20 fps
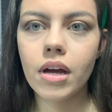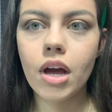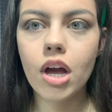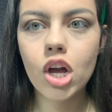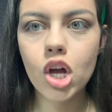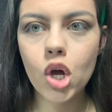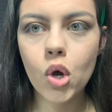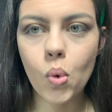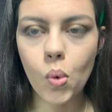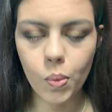
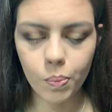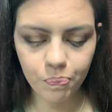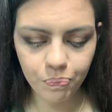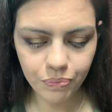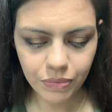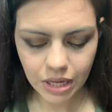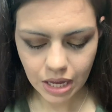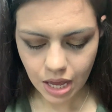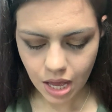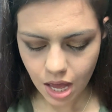Cool.
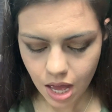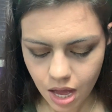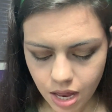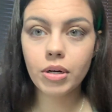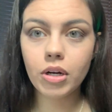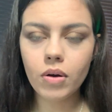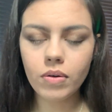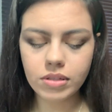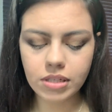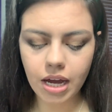I'm gonna
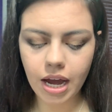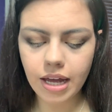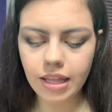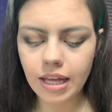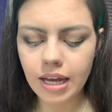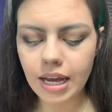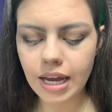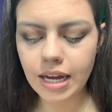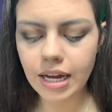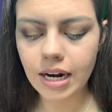go into
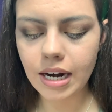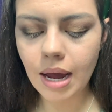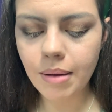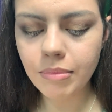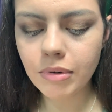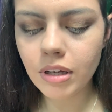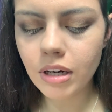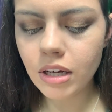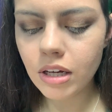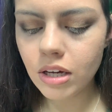highlight, and I'm
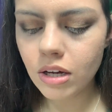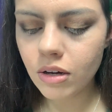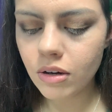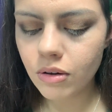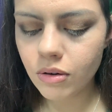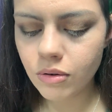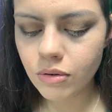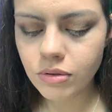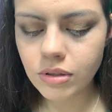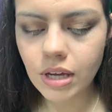gonna
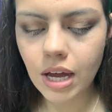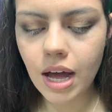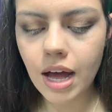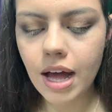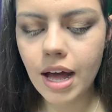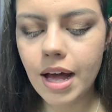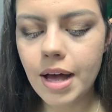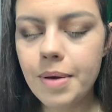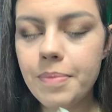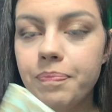use
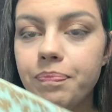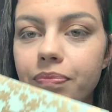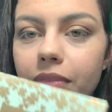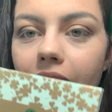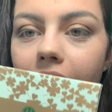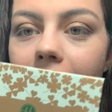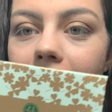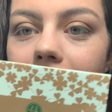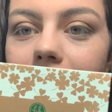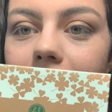a
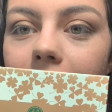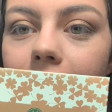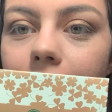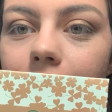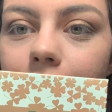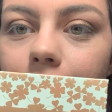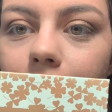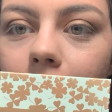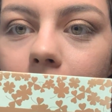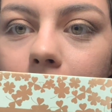highlight
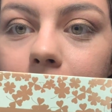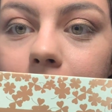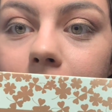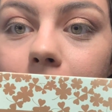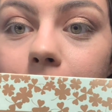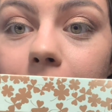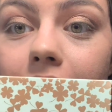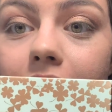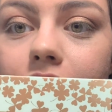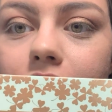from the
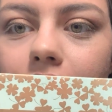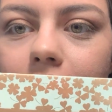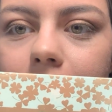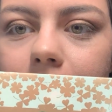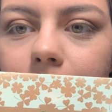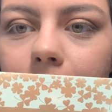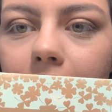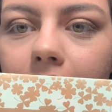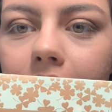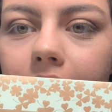BH
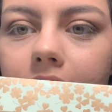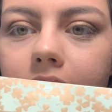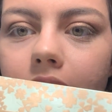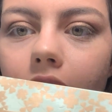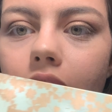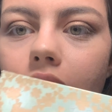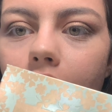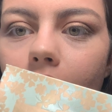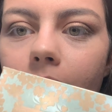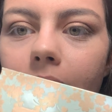Cosmetics
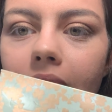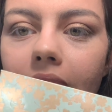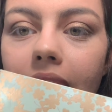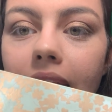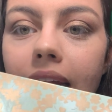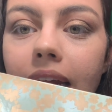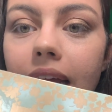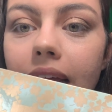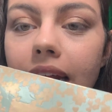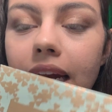
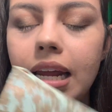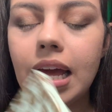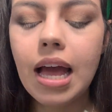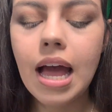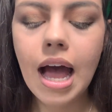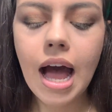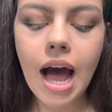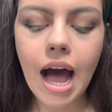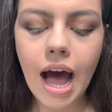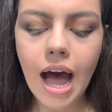Illuminating in
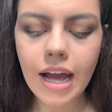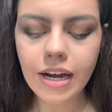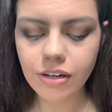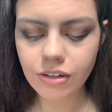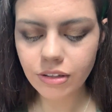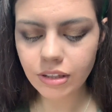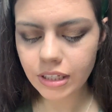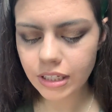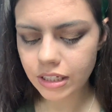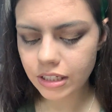
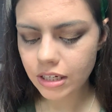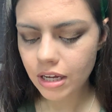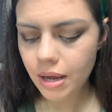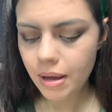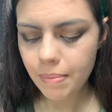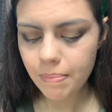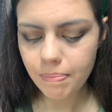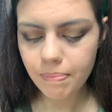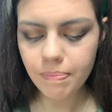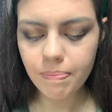Ireland
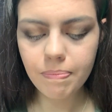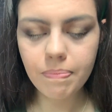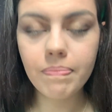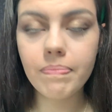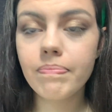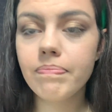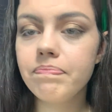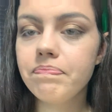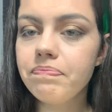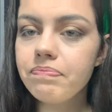
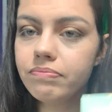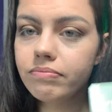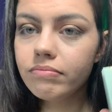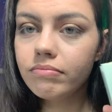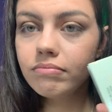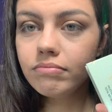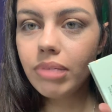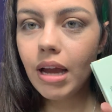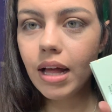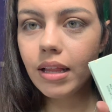
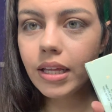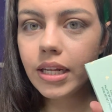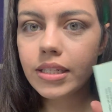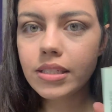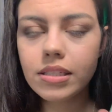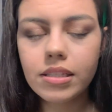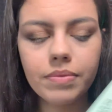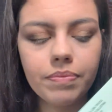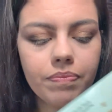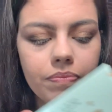
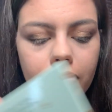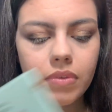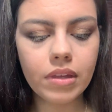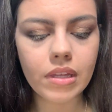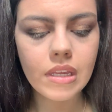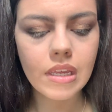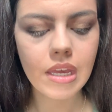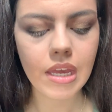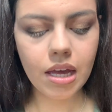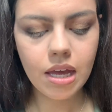palette.
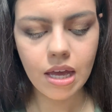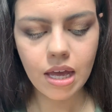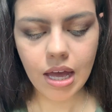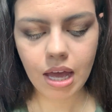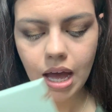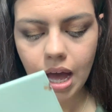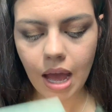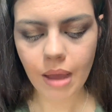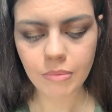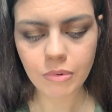
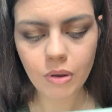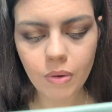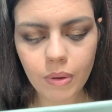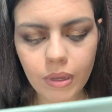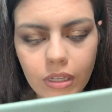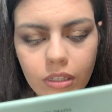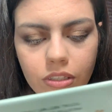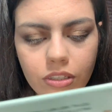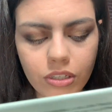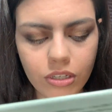I'm
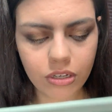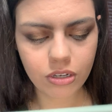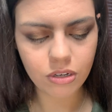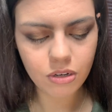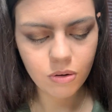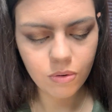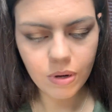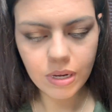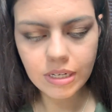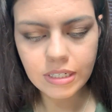going
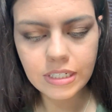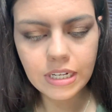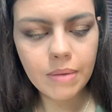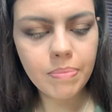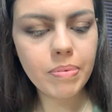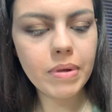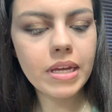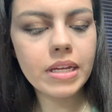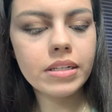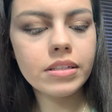to
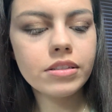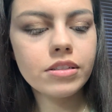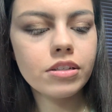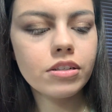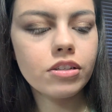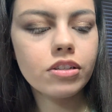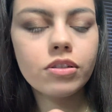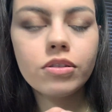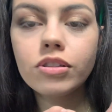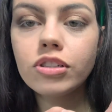dip
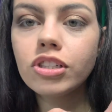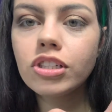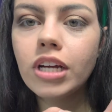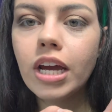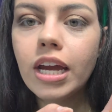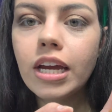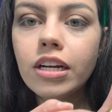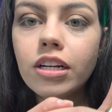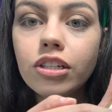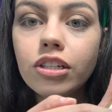into shade